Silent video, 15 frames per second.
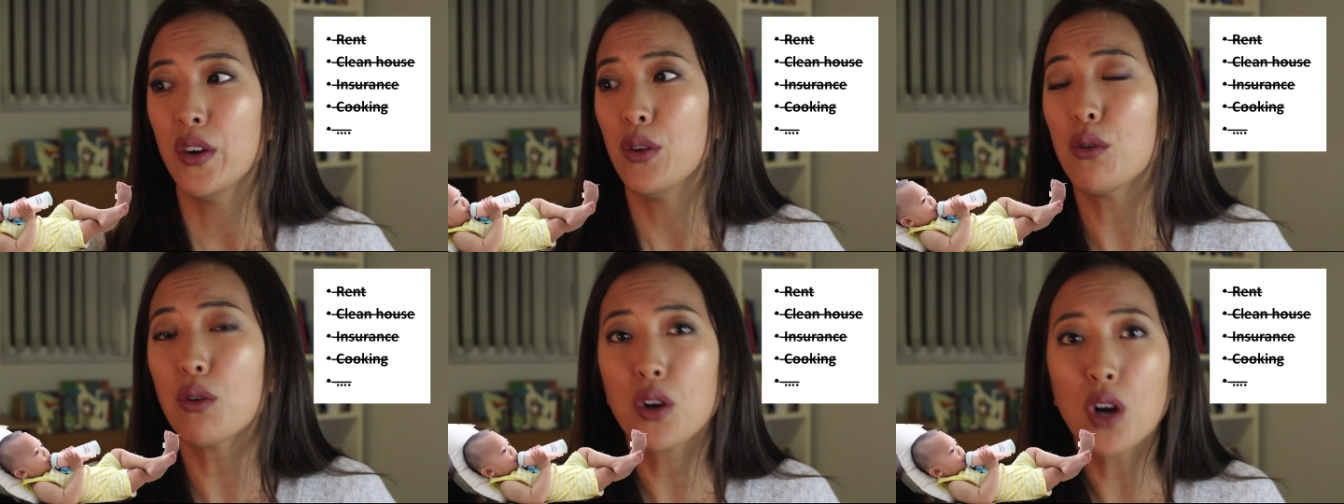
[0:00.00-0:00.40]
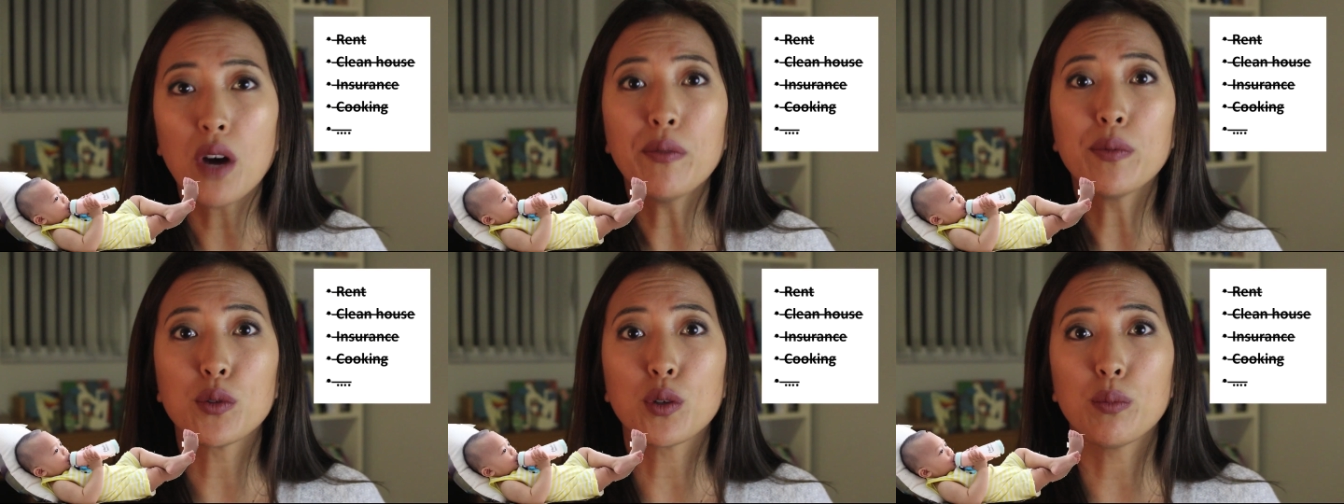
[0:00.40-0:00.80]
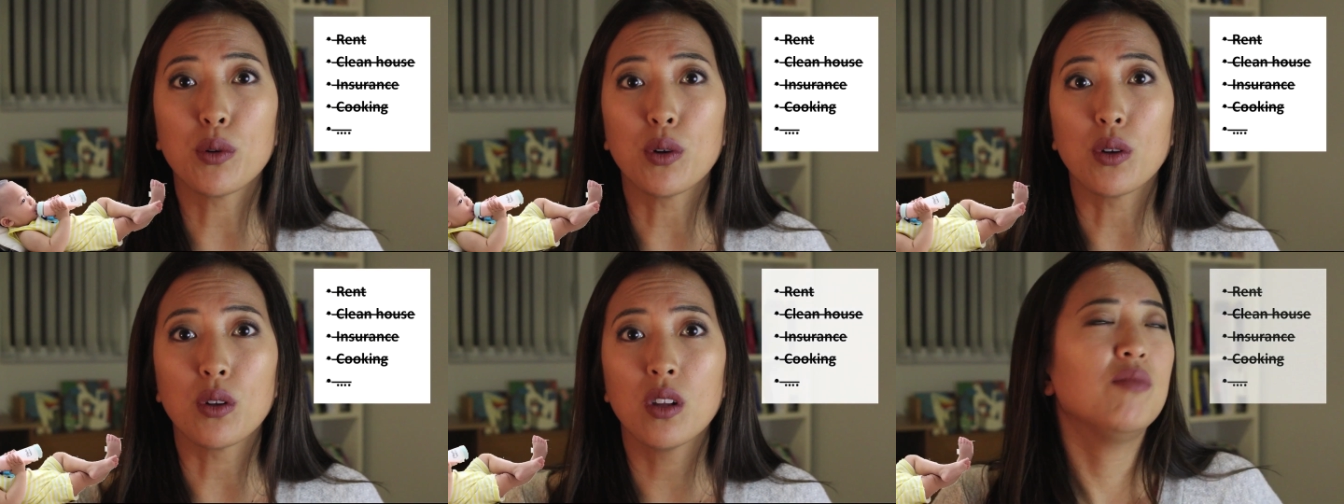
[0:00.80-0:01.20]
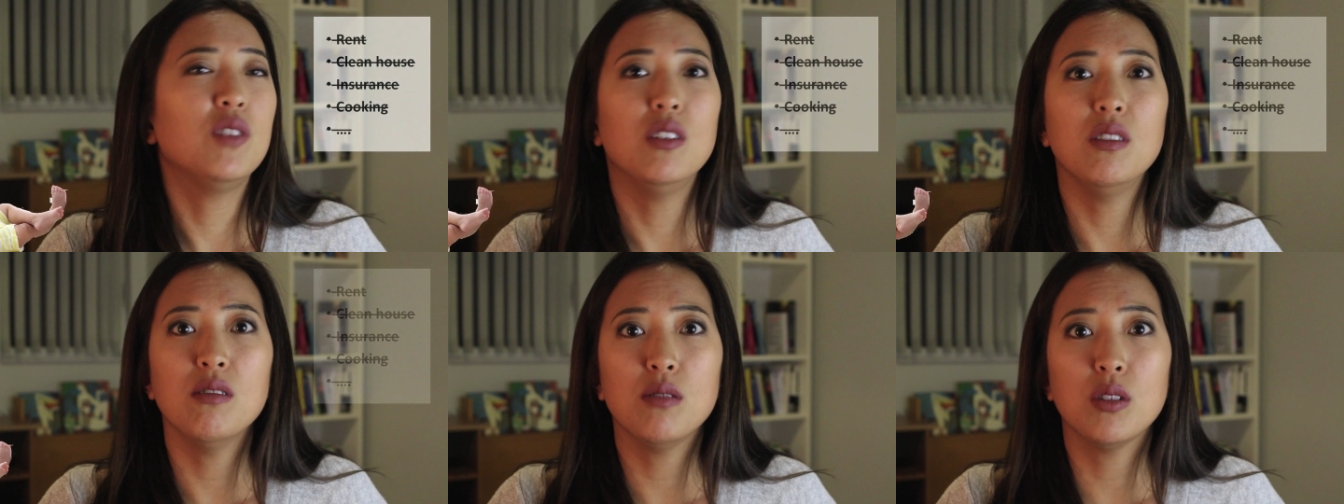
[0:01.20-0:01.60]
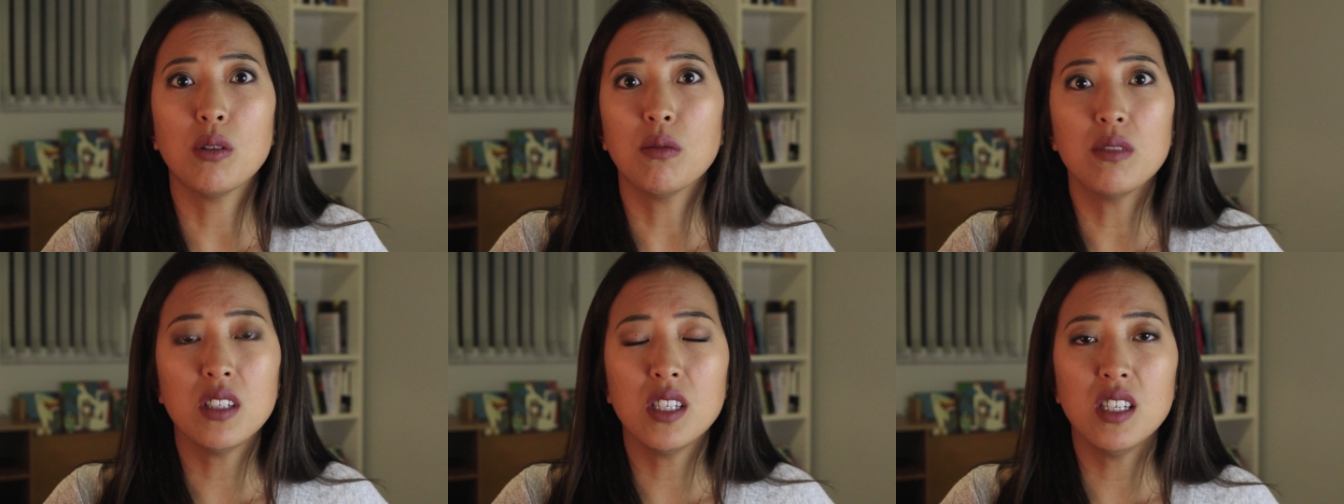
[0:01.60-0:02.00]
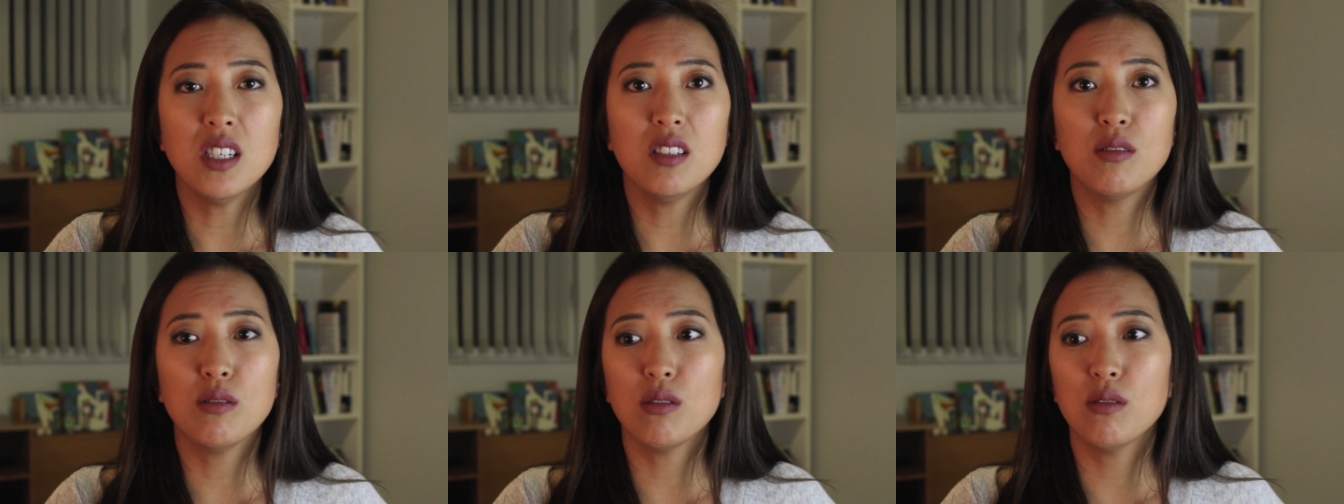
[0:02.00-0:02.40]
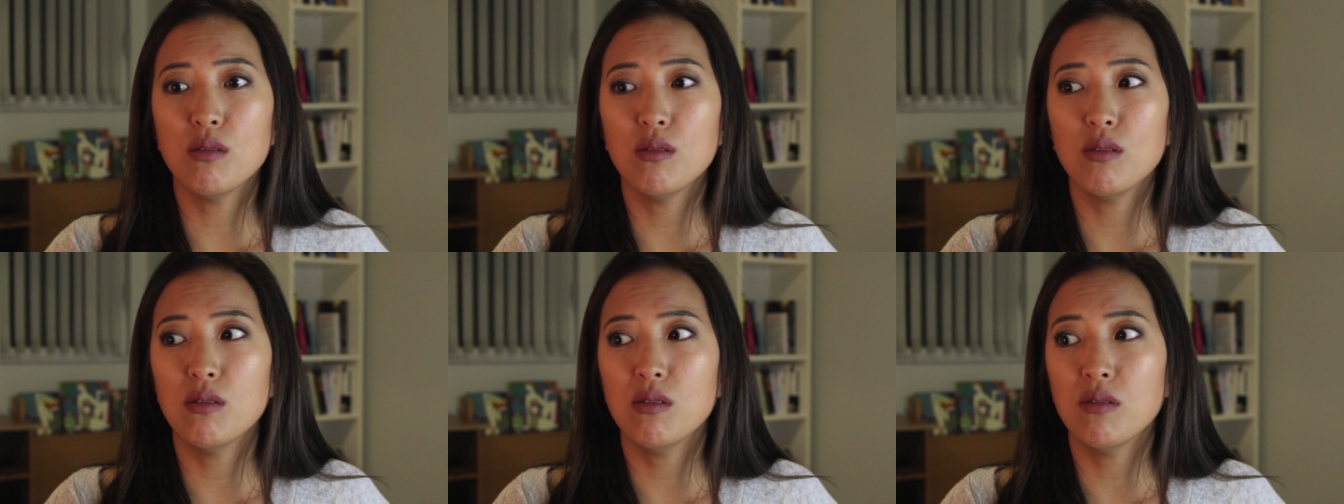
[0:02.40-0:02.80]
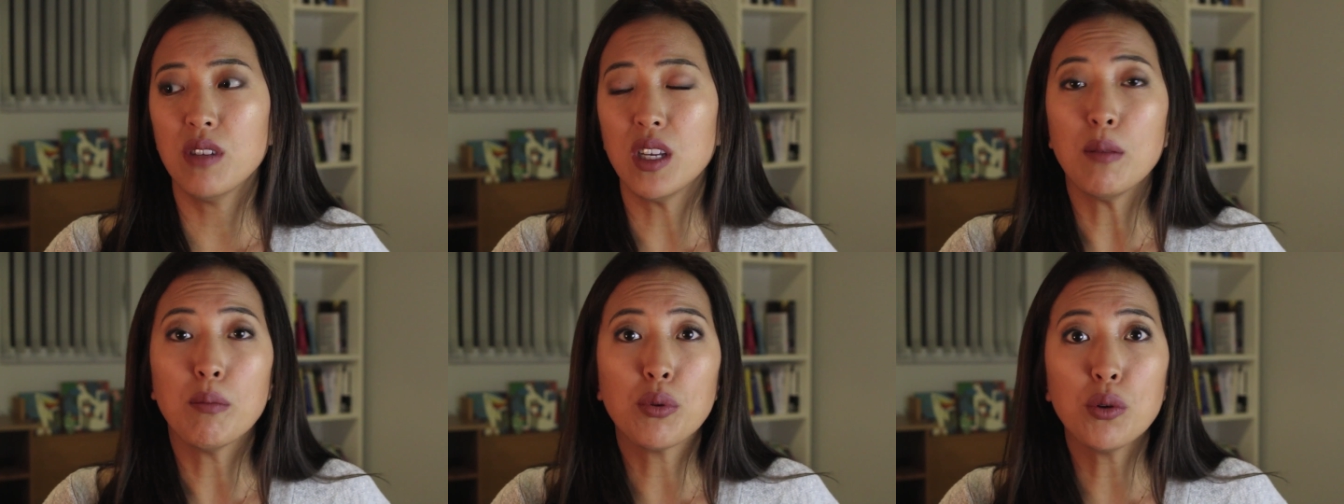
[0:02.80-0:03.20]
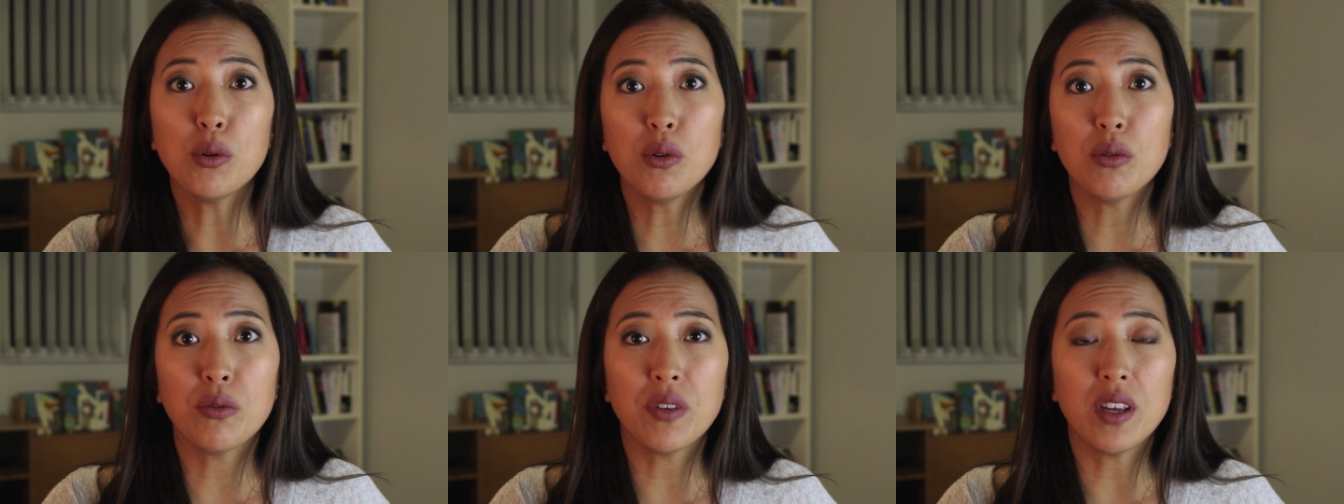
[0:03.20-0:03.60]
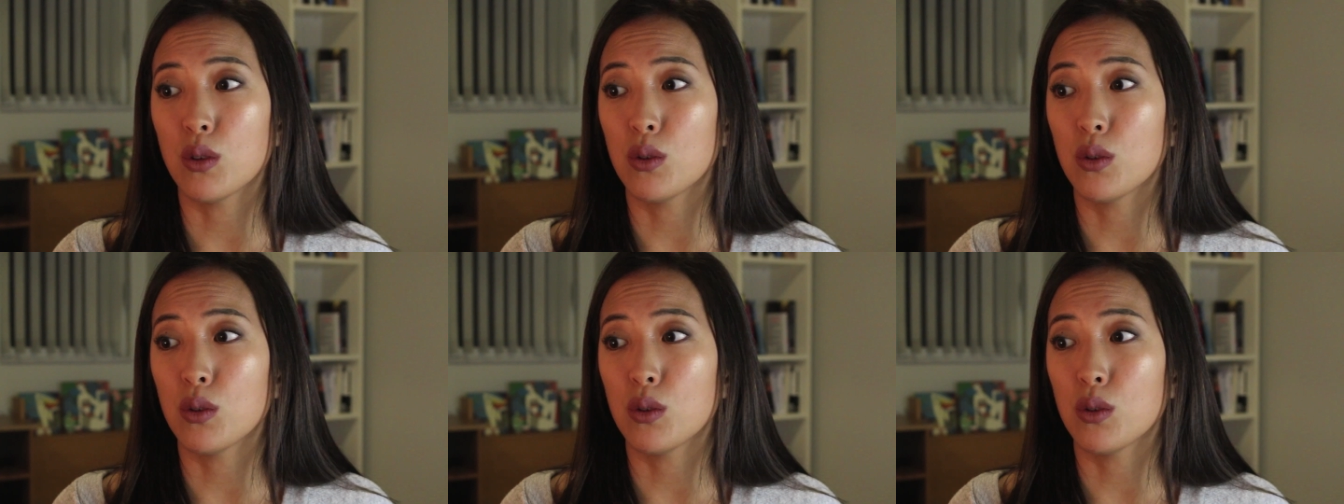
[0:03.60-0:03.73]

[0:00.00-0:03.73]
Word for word: You're comfortable. You don't need to improve.